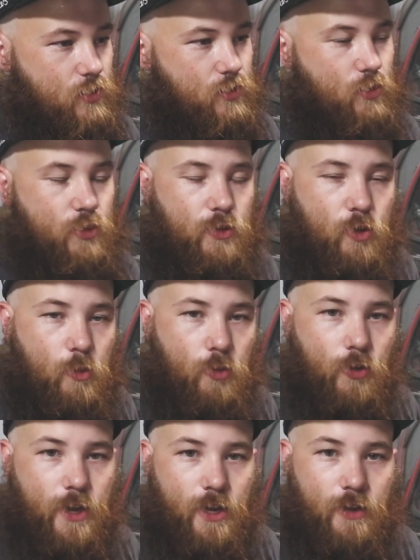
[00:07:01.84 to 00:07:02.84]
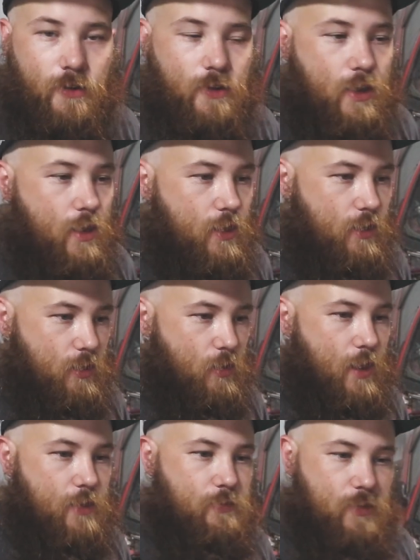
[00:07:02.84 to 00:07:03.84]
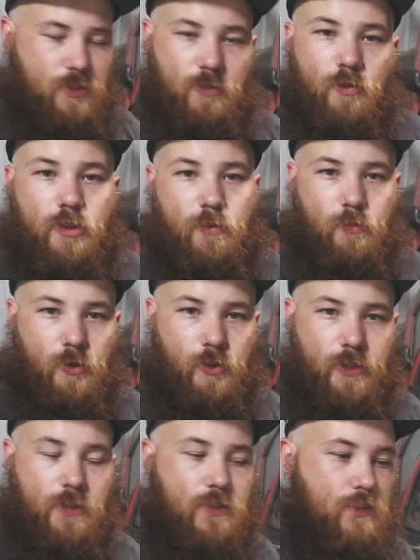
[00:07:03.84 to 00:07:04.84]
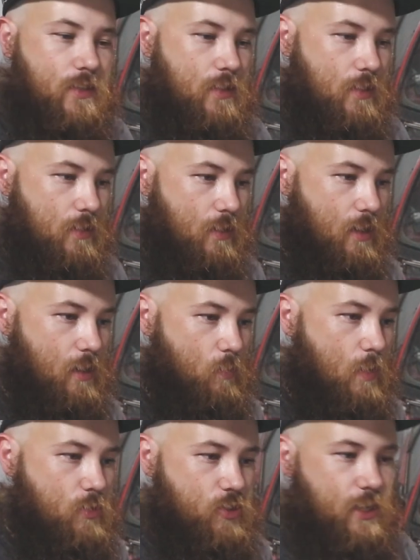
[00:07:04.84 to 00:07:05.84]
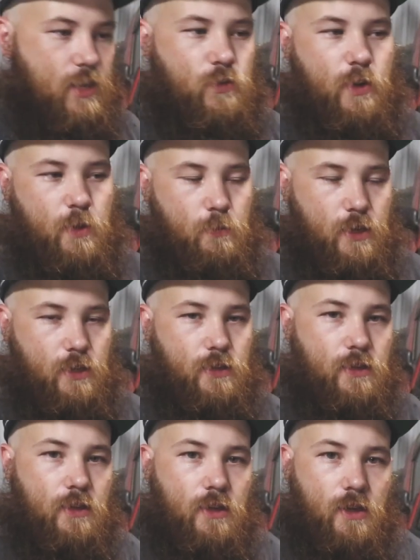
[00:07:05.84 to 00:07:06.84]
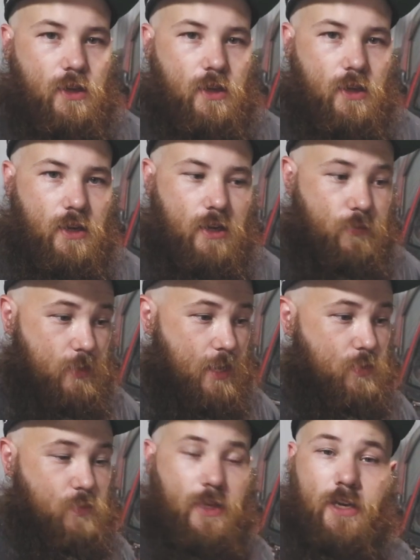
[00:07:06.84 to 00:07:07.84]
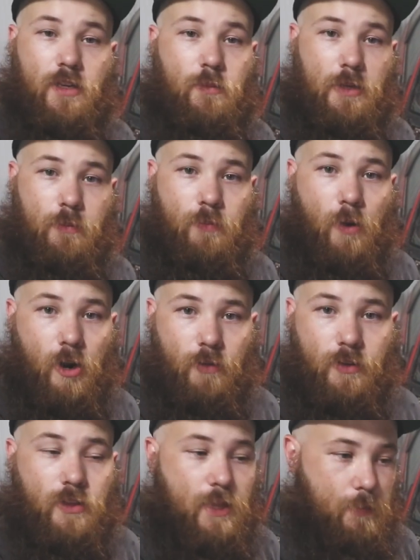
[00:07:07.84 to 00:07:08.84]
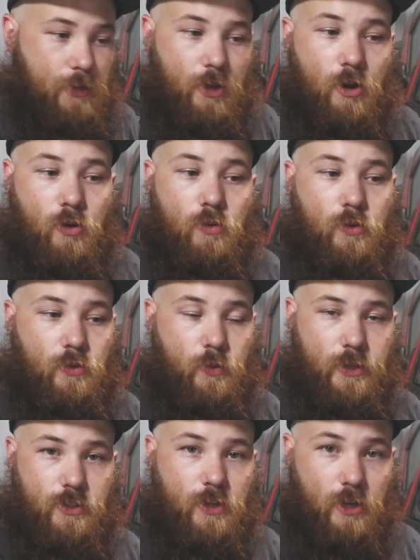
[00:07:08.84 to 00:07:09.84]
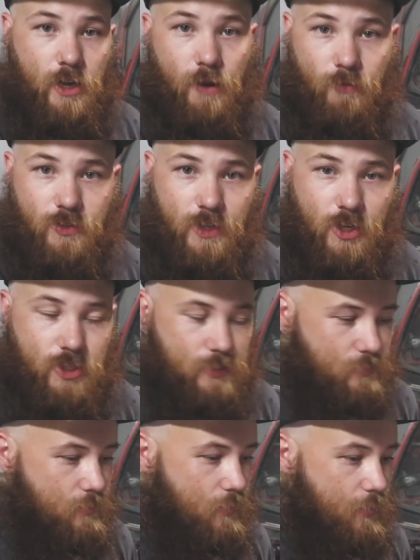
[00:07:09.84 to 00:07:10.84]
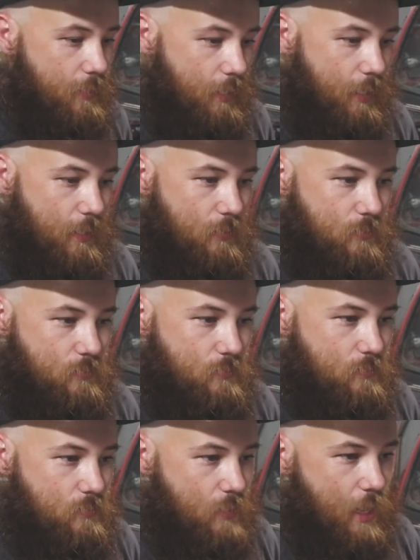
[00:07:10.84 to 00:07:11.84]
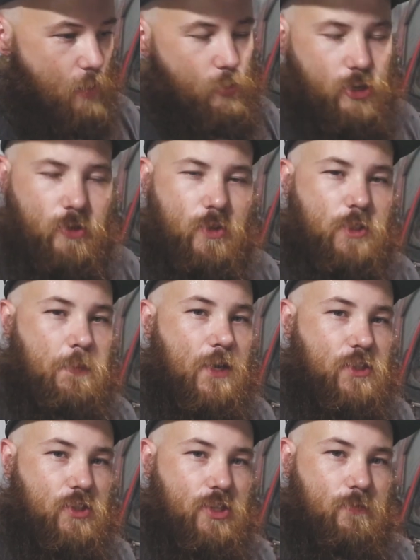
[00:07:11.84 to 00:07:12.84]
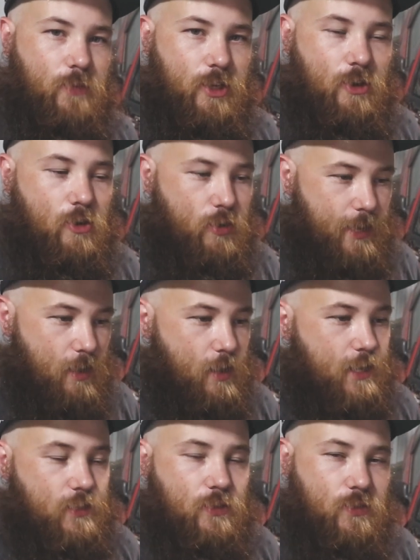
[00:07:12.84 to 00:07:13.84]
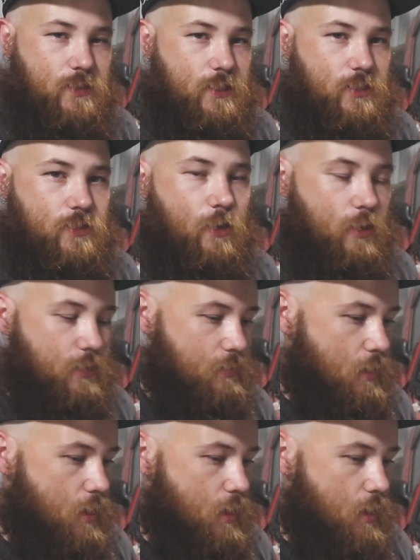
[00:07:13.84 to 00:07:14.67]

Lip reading: just doing the normal kind of, this is what the build is. What would you guys recommend? If you guys would like to be a part of it, let me know. We can start a conversation. And I want to do a sponsorship video on how I get those things started.